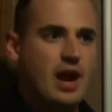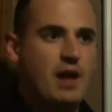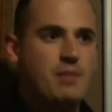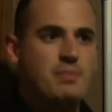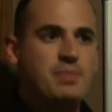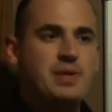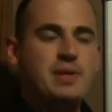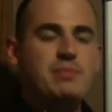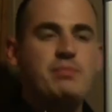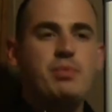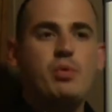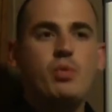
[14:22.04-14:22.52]

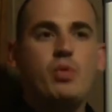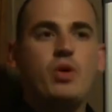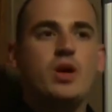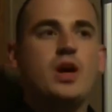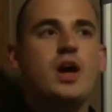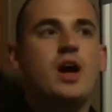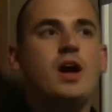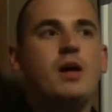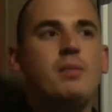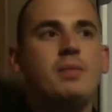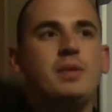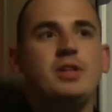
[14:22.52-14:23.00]
people will
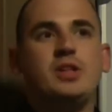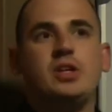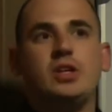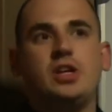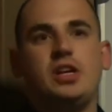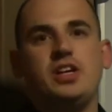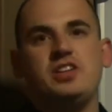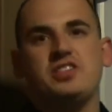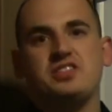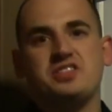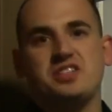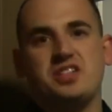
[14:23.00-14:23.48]
come and look
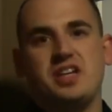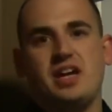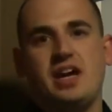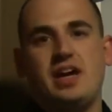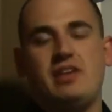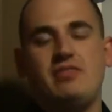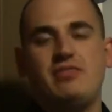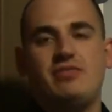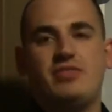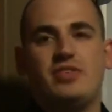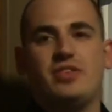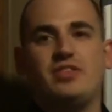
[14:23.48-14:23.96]
at your
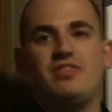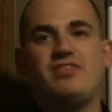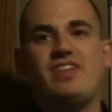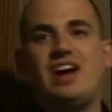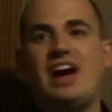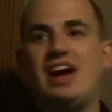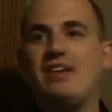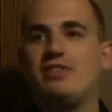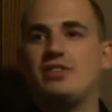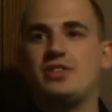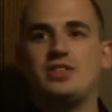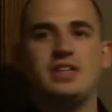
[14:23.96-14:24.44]
site for
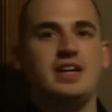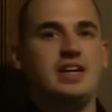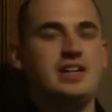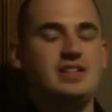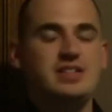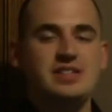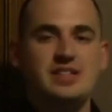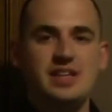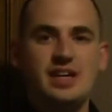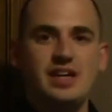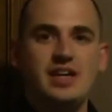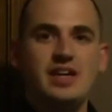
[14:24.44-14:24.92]
5 or 10
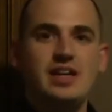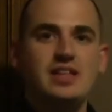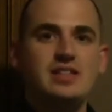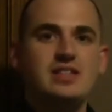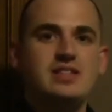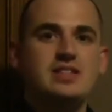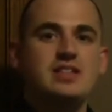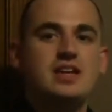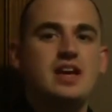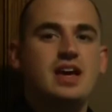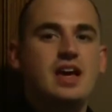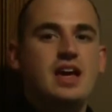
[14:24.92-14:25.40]

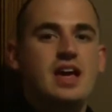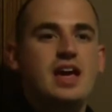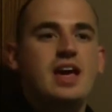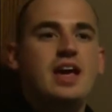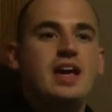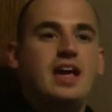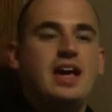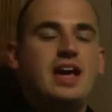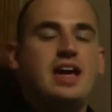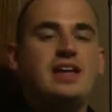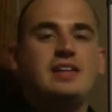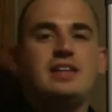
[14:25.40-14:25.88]
seconds,
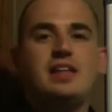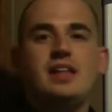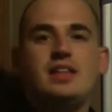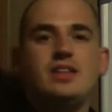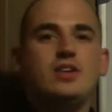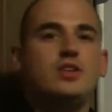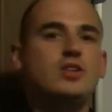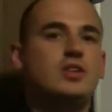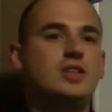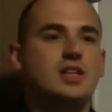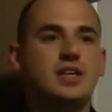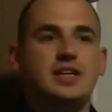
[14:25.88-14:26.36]
and then
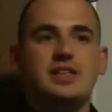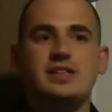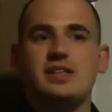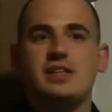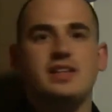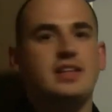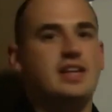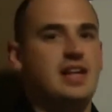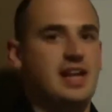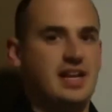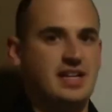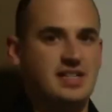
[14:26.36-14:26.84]
they'll click to
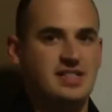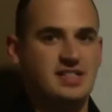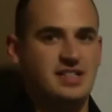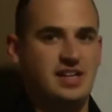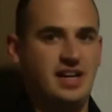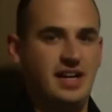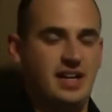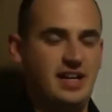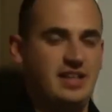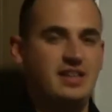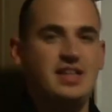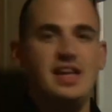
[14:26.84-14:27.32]
the next
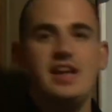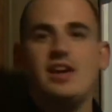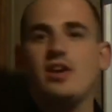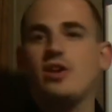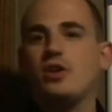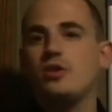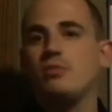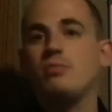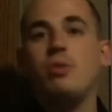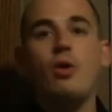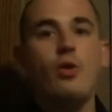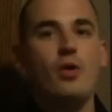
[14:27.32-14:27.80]
site, and they
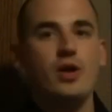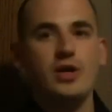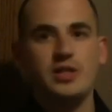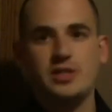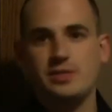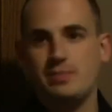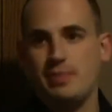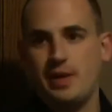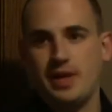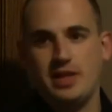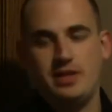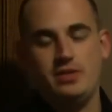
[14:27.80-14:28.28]
earn points
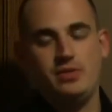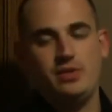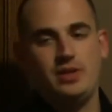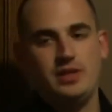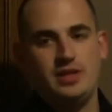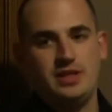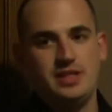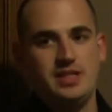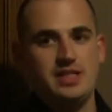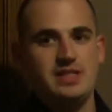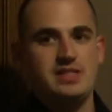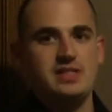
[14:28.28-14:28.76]
by
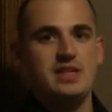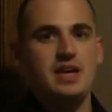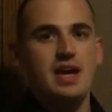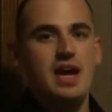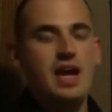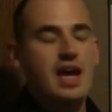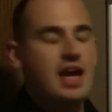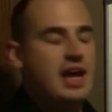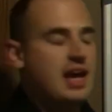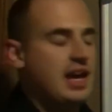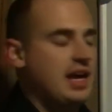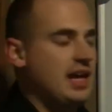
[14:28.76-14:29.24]
doing this.
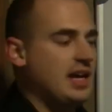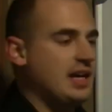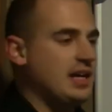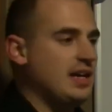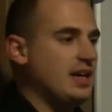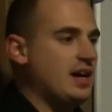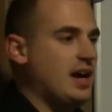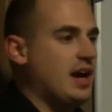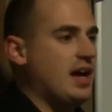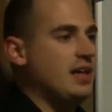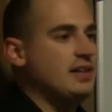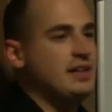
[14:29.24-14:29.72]
And
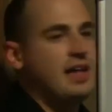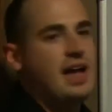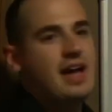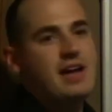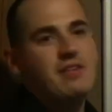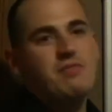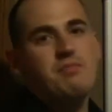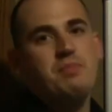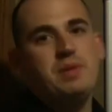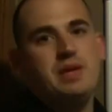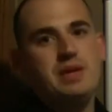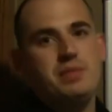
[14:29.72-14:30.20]
a lot
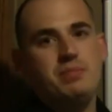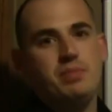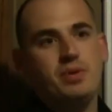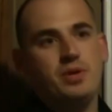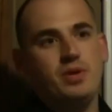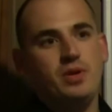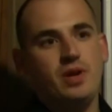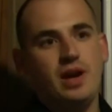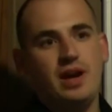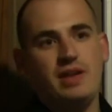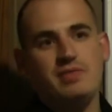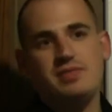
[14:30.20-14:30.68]
of
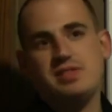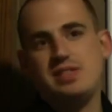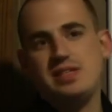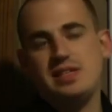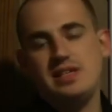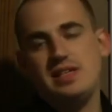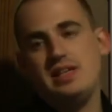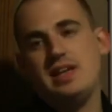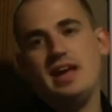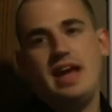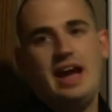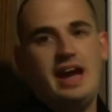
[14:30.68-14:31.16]
people I've
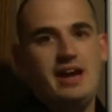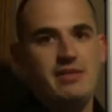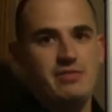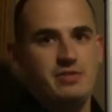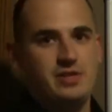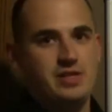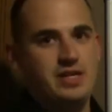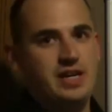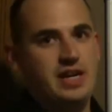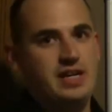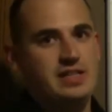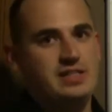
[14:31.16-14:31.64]
seen
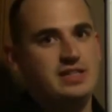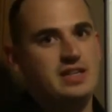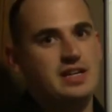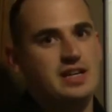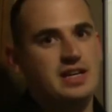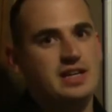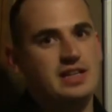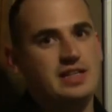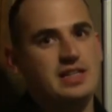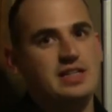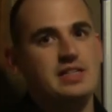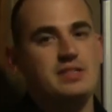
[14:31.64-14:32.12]
advertising
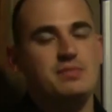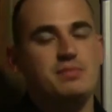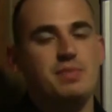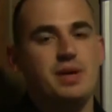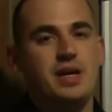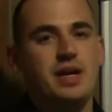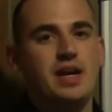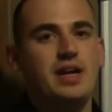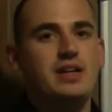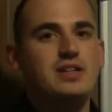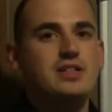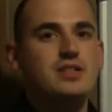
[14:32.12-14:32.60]
on these,
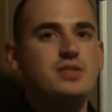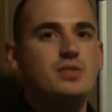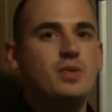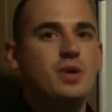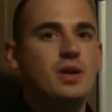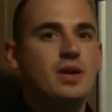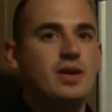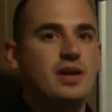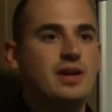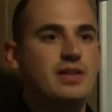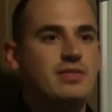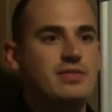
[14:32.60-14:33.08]
but I just
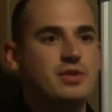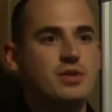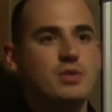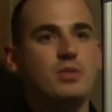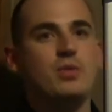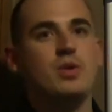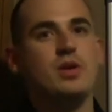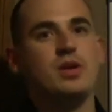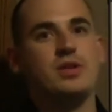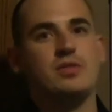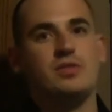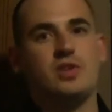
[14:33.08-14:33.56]
want to give you a
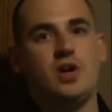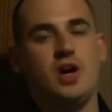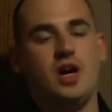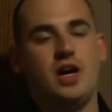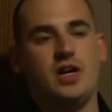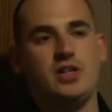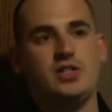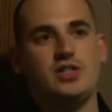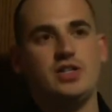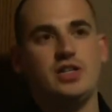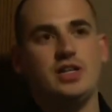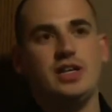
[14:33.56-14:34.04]
word of
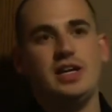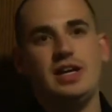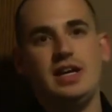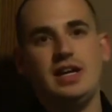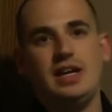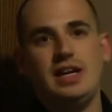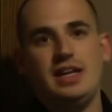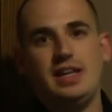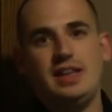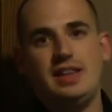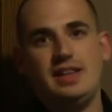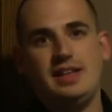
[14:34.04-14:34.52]
caution
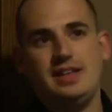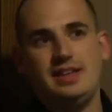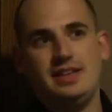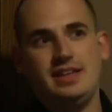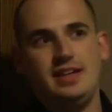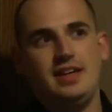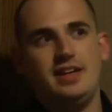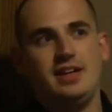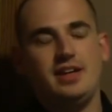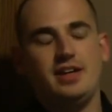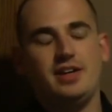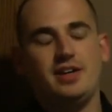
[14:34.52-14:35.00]
that
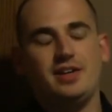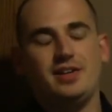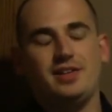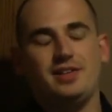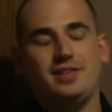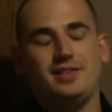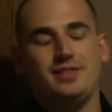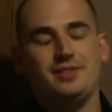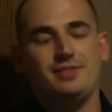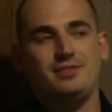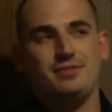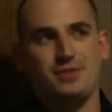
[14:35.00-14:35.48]
they're
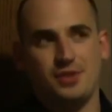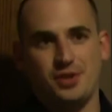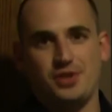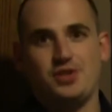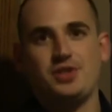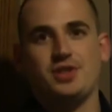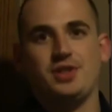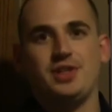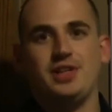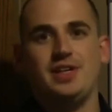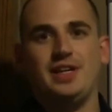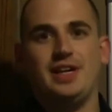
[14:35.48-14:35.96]

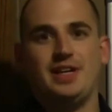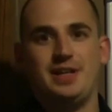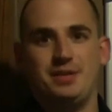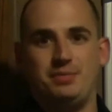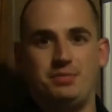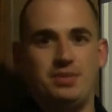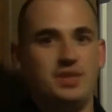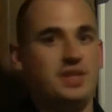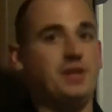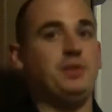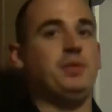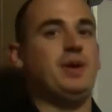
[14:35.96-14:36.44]
virtually a
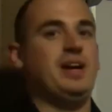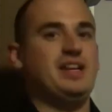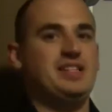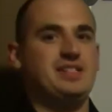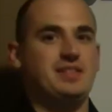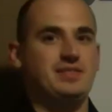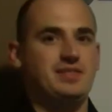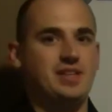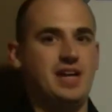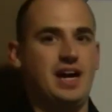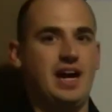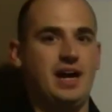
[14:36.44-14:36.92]
complete waste
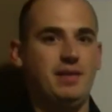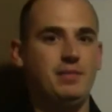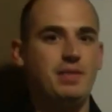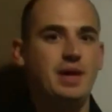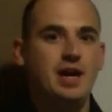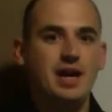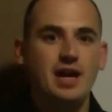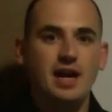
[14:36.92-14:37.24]
of time.